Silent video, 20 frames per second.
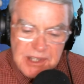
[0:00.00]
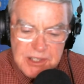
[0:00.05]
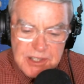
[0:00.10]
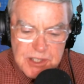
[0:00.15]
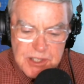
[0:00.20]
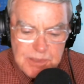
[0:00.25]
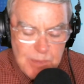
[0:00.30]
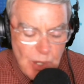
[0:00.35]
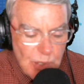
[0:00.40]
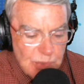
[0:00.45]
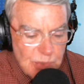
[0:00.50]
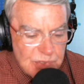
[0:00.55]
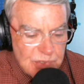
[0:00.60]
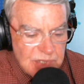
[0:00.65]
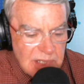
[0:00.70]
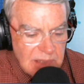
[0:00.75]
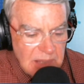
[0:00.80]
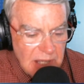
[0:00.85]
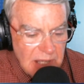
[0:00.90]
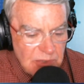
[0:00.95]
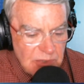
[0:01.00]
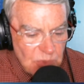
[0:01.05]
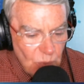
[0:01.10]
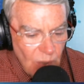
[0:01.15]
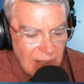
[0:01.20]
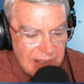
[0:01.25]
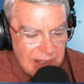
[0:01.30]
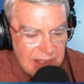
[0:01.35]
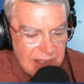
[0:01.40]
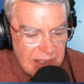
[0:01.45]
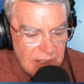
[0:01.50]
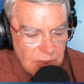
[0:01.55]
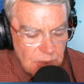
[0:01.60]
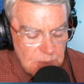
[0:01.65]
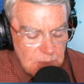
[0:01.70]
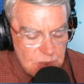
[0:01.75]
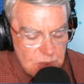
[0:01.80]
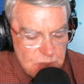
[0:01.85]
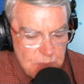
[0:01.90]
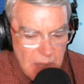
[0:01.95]
exposed in, in writing and her
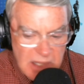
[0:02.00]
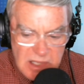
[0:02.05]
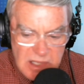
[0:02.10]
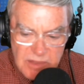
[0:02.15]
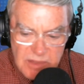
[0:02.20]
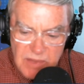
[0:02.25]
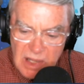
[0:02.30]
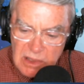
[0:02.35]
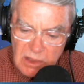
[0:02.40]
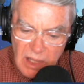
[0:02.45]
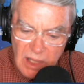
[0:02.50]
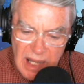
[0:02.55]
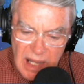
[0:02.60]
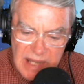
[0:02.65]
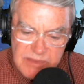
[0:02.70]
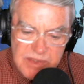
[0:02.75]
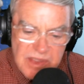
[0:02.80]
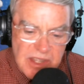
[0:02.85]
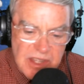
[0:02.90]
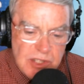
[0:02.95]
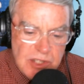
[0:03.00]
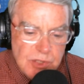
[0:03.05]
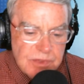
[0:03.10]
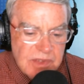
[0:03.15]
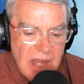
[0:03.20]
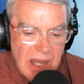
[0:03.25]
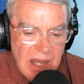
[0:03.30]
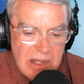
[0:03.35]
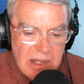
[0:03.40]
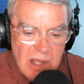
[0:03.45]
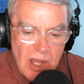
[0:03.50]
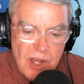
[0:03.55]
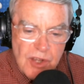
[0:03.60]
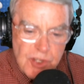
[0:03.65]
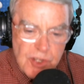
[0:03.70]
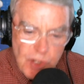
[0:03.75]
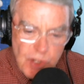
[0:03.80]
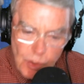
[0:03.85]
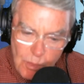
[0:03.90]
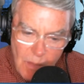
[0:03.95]
perspective on life, and then you've got
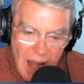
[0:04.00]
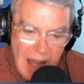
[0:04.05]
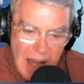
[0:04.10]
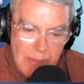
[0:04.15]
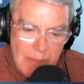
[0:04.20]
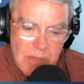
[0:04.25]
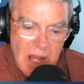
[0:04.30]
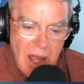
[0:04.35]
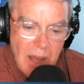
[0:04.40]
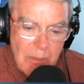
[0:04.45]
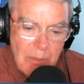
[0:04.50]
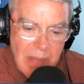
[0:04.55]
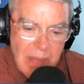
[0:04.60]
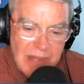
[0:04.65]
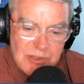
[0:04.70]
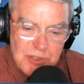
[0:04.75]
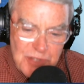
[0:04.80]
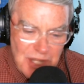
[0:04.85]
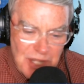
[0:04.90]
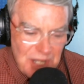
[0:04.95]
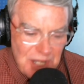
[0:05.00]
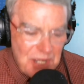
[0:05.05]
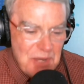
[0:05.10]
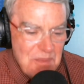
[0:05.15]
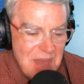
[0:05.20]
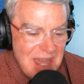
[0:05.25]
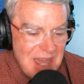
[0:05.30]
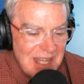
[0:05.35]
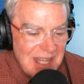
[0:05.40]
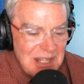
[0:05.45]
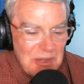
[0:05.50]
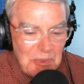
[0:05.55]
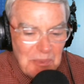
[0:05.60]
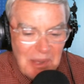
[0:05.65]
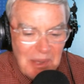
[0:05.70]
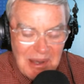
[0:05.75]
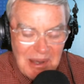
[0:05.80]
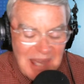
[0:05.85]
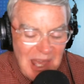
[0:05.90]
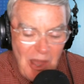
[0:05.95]
your mom comments that come in, and
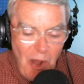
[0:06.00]
uh,